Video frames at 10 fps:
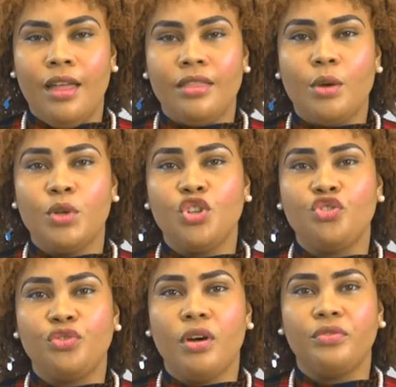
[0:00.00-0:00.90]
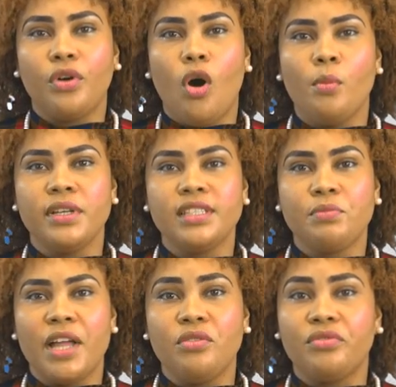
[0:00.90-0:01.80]
The Ministry of Commerce,
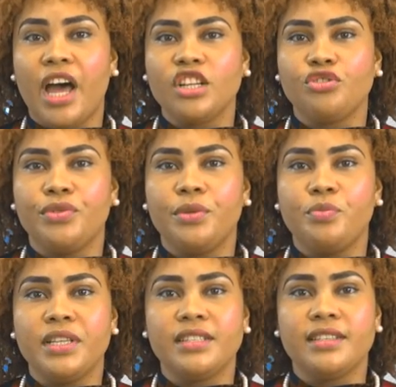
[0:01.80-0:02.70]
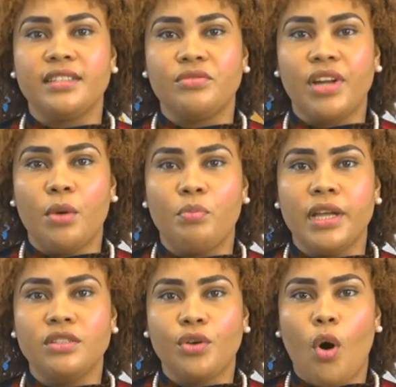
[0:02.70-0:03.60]
Manufacturing, Business
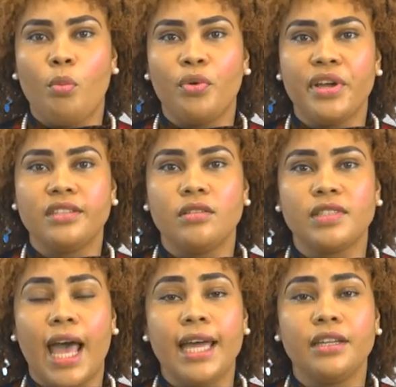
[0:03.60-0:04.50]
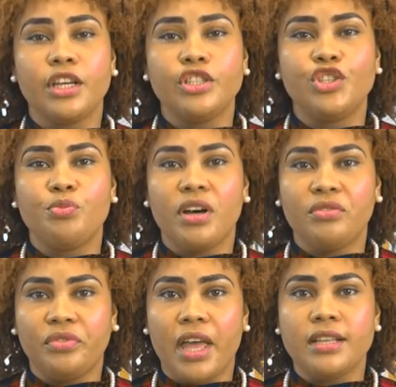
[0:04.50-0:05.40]
Development, Cooperatives, and the Consumer
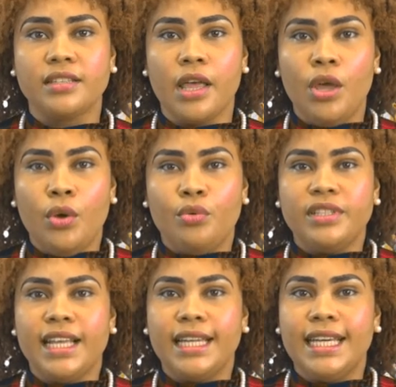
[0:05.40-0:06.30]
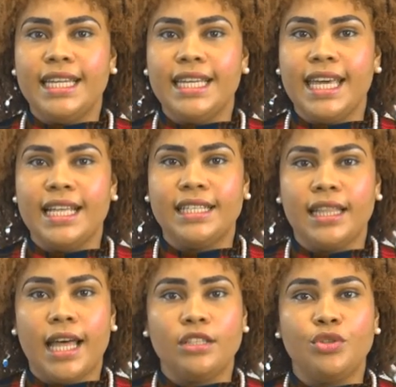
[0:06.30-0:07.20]
Affairs recently
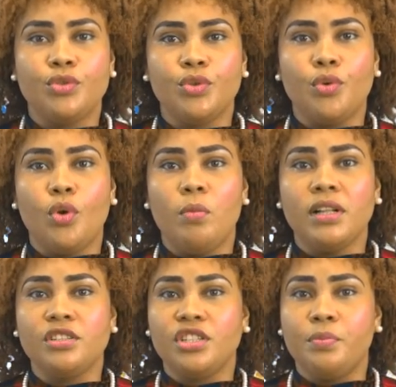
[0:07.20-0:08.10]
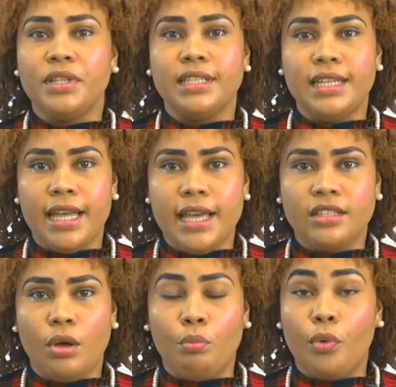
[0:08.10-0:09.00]
indicated that due to global shipping
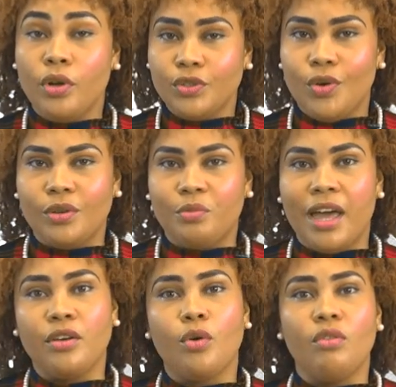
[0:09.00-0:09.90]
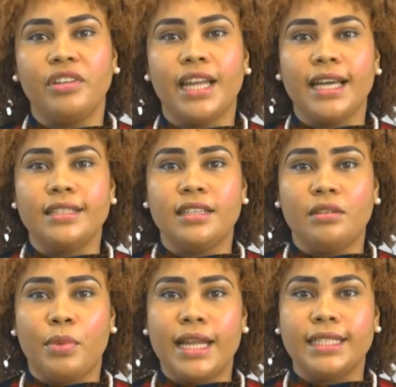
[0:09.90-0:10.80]
delays brought on by the
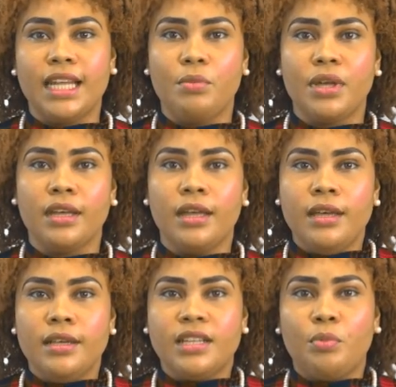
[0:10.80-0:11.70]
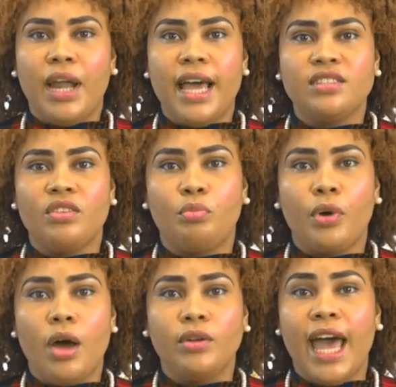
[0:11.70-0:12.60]
COVID-19 pandemic, supplies of
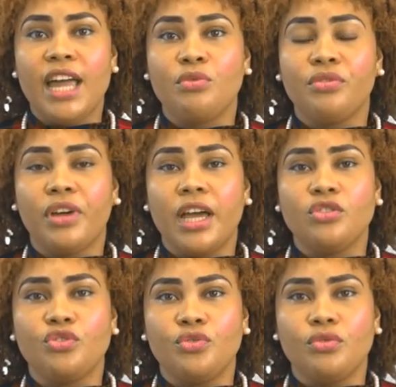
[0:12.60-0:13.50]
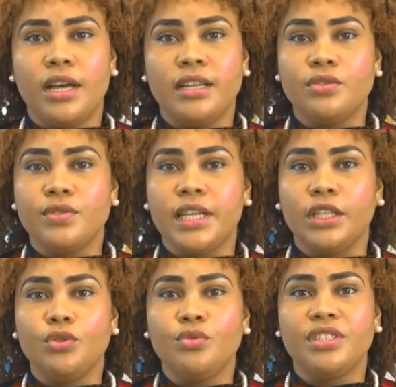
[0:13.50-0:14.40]
brown and refined sugar into
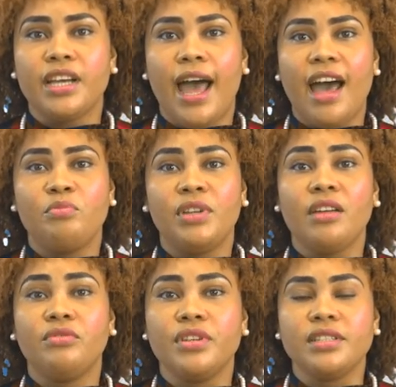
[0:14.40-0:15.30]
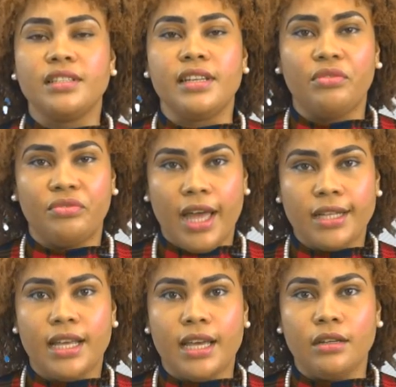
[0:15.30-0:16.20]
St. Lucia have been adversely
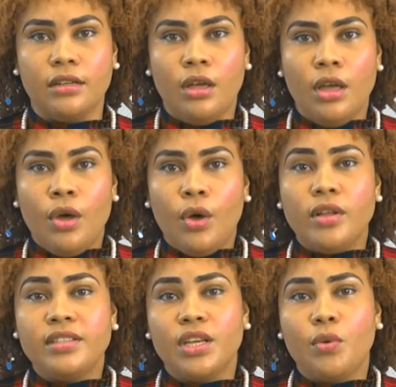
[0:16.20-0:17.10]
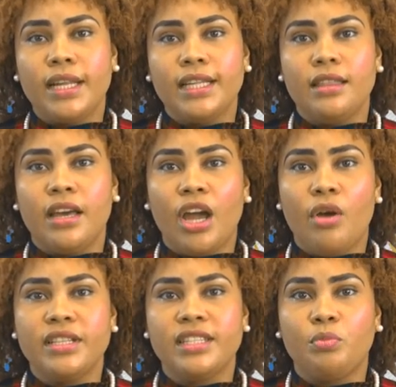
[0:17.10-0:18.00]
affected. Consequently, the
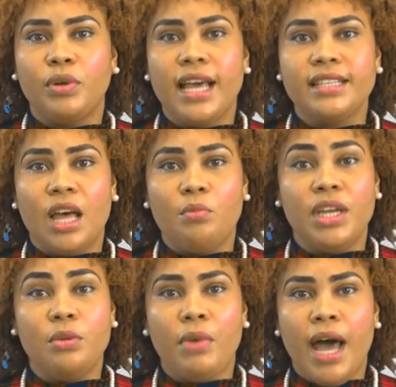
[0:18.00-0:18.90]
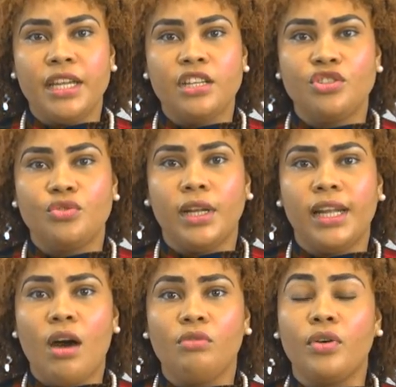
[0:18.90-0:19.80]
current supplies are being managed to
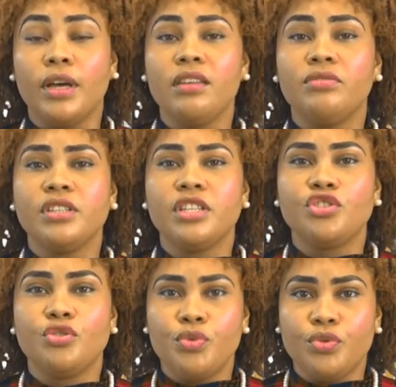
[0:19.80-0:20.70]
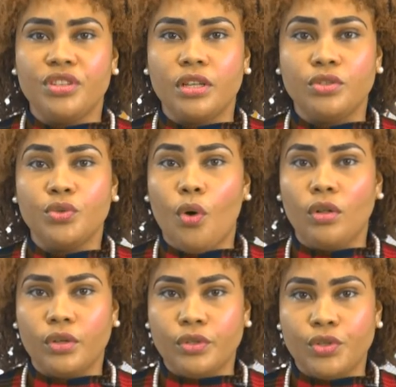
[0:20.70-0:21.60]
allow for even distribution to
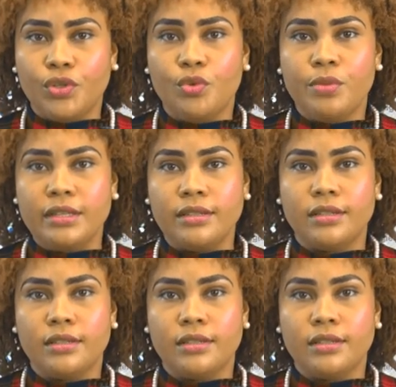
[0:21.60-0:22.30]
all consumers.